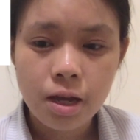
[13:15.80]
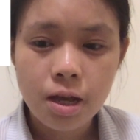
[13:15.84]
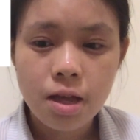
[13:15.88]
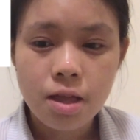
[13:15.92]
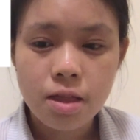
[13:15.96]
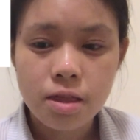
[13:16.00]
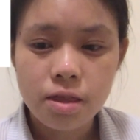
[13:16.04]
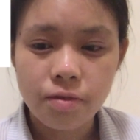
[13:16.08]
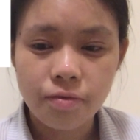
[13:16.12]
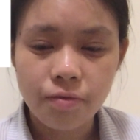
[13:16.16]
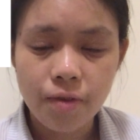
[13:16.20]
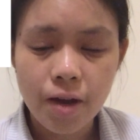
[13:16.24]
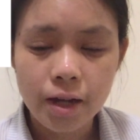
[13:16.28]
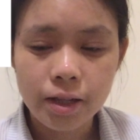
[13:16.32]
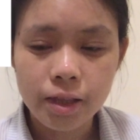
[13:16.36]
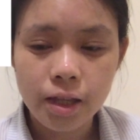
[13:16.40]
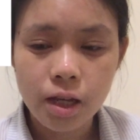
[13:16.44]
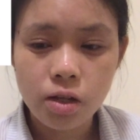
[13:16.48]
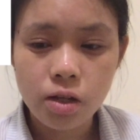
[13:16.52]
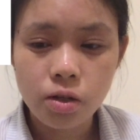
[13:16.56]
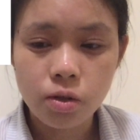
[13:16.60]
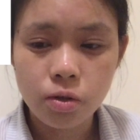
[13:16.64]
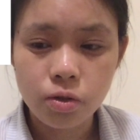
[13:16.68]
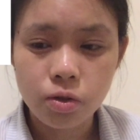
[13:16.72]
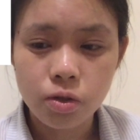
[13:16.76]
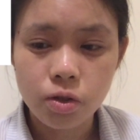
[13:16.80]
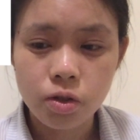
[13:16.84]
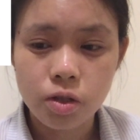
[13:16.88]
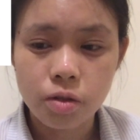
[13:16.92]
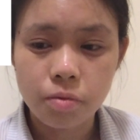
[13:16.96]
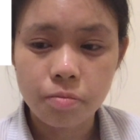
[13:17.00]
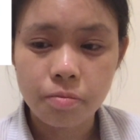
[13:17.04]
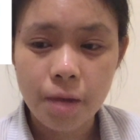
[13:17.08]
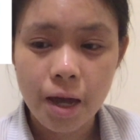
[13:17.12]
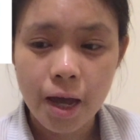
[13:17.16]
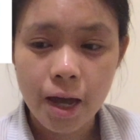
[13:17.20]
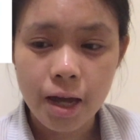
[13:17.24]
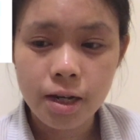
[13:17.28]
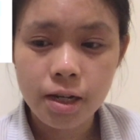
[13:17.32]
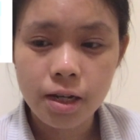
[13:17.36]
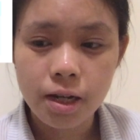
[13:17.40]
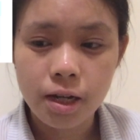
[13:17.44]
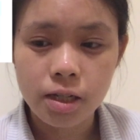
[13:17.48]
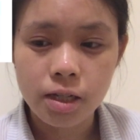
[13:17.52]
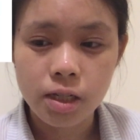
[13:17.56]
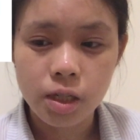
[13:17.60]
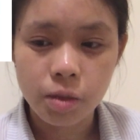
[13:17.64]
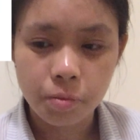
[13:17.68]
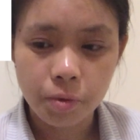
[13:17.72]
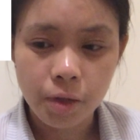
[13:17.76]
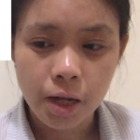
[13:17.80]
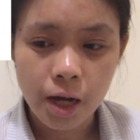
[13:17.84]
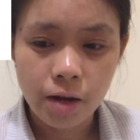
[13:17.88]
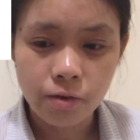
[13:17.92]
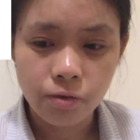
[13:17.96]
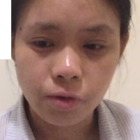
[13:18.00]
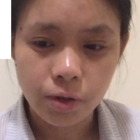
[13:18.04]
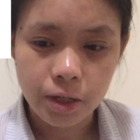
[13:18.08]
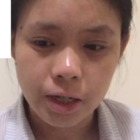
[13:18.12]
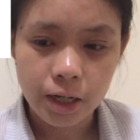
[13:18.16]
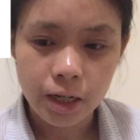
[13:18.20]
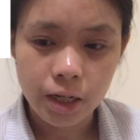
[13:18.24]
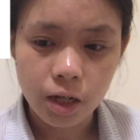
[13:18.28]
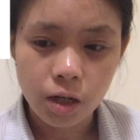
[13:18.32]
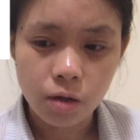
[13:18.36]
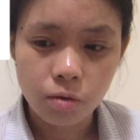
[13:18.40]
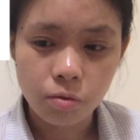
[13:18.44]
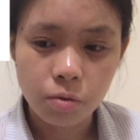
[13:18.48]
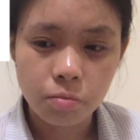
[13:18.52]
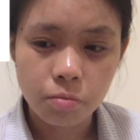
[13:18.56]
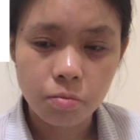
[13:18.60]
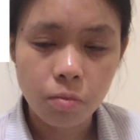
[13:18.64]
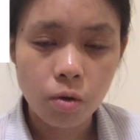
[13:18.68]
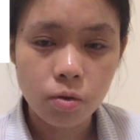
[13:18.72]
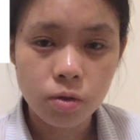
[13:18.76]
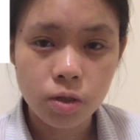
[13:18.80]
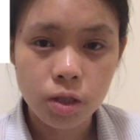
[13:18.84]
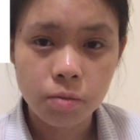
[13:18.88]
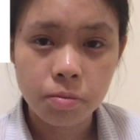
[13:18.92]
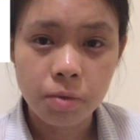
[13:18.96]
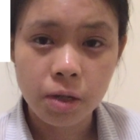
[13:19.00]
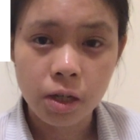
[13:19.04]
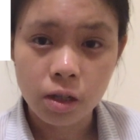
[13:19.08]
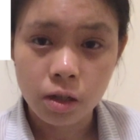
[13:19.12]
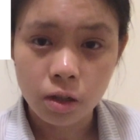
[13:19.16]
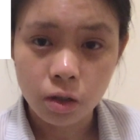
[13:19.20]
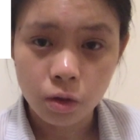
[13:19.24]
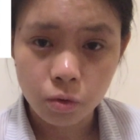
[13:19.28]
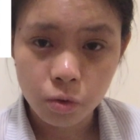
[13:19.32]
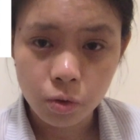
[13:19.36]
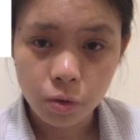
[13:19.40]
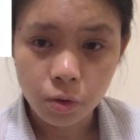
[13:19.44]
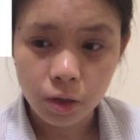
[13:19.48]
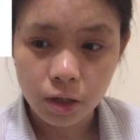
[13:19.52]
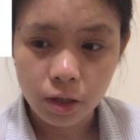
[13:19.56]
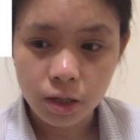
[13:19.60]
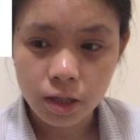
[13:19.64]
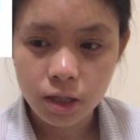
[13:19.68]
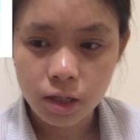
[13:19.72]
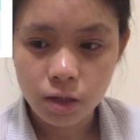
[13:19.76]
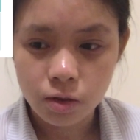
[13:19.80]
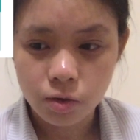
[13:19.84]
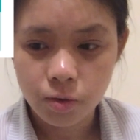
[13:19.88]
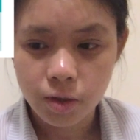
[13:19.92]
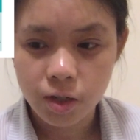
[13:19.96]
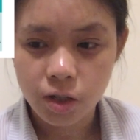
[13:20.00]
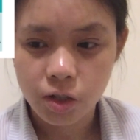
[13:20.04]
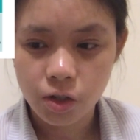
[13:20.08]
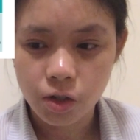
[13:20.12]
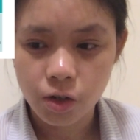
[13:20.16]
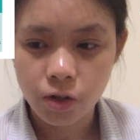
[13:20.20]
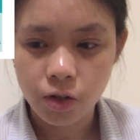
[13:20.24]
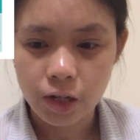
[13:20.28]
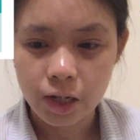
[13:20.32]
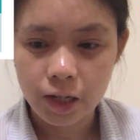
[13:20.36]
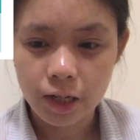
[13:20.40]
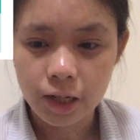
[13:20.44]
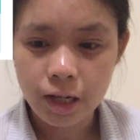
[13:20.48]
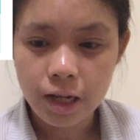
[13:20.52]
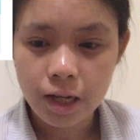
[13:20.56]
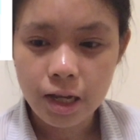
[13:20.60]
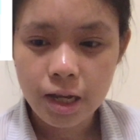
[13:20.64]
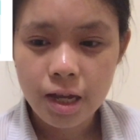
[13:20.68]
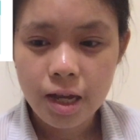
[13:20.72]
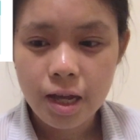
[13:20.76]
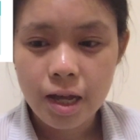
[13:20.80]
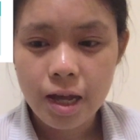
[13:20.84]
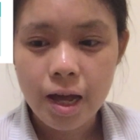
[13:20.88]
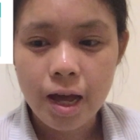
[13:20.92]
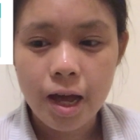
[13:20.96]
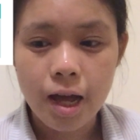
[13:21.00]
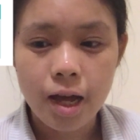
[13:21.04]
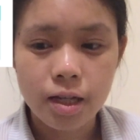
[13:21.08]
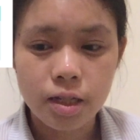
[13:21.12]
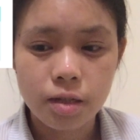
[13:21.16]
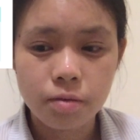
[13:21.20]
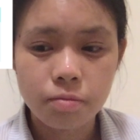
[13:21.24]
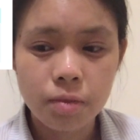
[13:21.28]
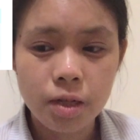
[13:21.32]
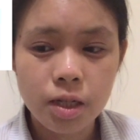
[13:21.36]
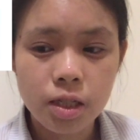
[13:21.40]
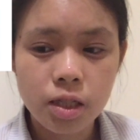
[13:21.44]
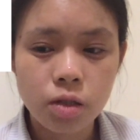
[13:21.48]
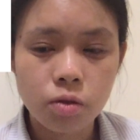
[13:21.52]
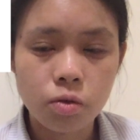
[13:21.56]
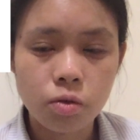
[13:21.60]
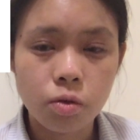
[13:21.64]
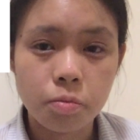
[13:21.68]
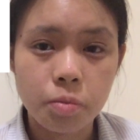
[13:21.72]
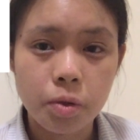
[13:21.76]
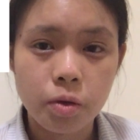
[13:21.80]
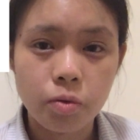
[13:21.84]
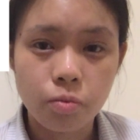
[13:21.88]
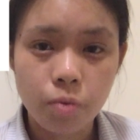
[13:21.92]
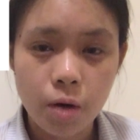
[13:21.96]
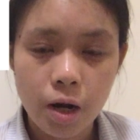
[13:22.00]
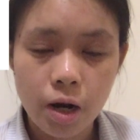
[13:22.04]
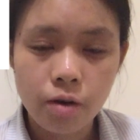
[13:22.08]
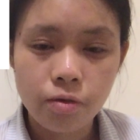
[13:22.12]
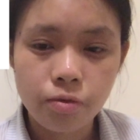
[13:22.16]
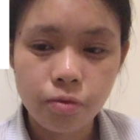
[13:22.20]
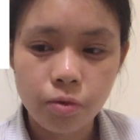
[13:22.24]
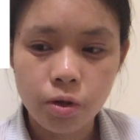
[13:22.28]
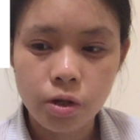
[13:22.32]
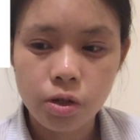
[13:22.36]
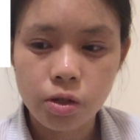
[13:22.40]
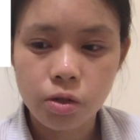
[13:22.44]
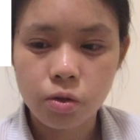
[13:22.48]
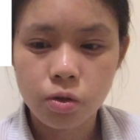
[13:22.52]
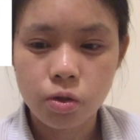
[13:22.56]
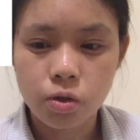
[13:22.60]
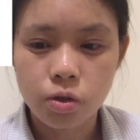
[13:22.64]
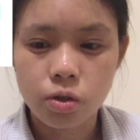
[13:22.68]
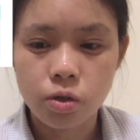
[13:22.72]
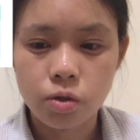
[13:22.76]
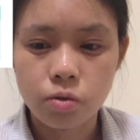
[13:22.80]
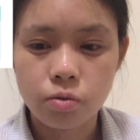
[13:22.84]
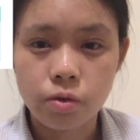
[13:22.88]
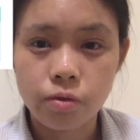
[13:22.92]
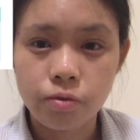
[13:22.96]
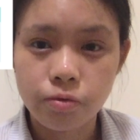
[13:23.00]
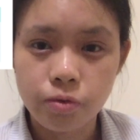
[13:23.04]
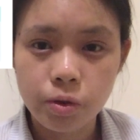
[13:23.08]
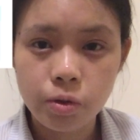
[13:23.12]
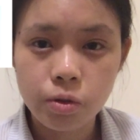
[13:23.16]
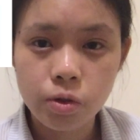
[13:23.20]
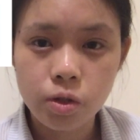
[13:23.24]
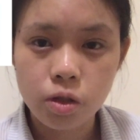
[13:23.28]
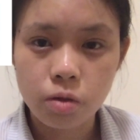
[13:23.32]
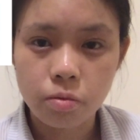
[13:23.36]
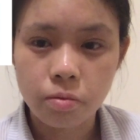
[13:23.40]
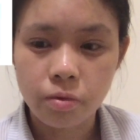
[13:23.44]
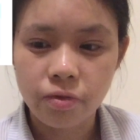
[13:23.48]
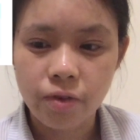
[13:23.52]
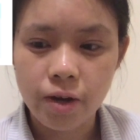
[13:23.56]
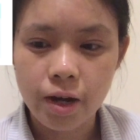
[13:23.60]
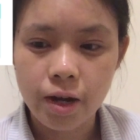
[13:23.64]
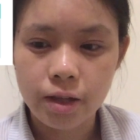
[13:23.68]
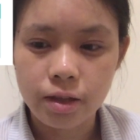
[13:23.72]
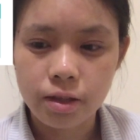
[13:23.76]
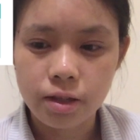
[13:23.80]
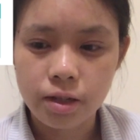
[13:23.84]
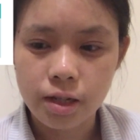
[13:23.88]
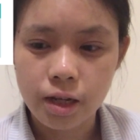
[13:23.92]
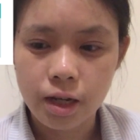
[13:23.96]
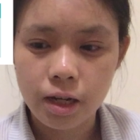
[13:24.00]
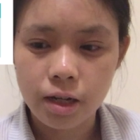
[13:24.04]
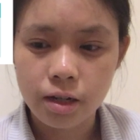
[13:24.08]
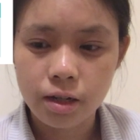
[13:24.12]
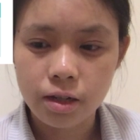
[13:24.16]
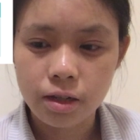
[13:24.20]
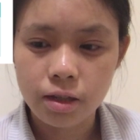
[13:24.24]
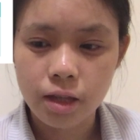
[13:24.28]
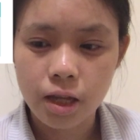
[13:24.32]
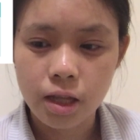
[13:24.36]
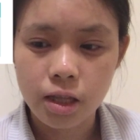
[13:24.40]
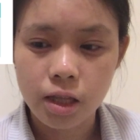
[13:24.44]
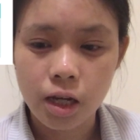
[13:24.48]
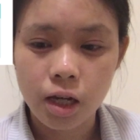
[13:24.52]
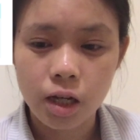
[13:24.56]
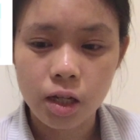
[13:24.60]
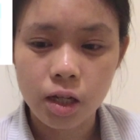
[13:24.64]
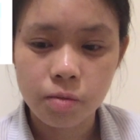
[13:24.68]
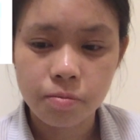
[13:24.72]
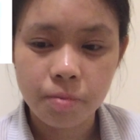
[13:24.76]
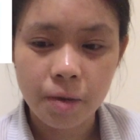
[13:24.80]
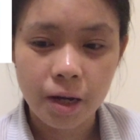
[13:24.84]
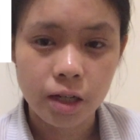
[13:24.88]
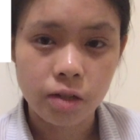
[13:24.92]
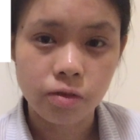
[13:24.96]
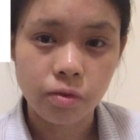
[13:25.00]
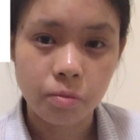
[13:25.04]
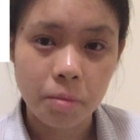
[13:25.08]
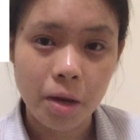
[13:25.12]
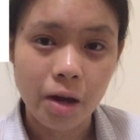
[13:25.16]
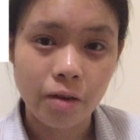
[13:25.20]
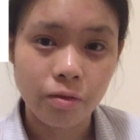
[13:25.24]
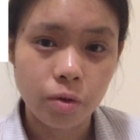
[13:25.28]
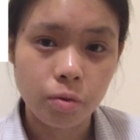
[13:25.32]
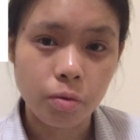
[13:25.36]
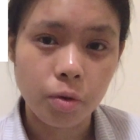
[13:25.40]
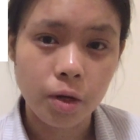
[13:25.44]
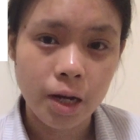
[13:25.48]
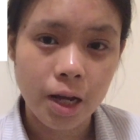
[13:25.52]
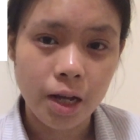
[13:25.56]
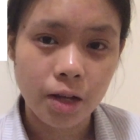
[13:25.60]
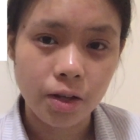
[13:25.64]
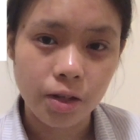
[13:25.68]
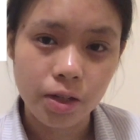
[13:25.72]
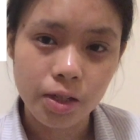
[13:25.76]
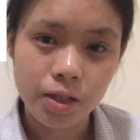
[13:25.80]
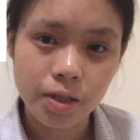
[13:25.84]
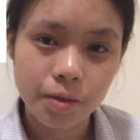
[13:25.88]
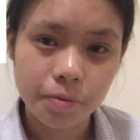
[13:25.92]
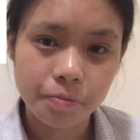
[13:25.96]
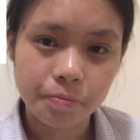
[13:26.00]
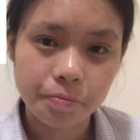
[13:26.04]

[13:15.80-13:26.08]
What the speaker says: The fact that users' demand and supply for data would mostly be congruent is reassuring, as it means it would be rare for a user to refuse to provide the data that they expect from everyone else.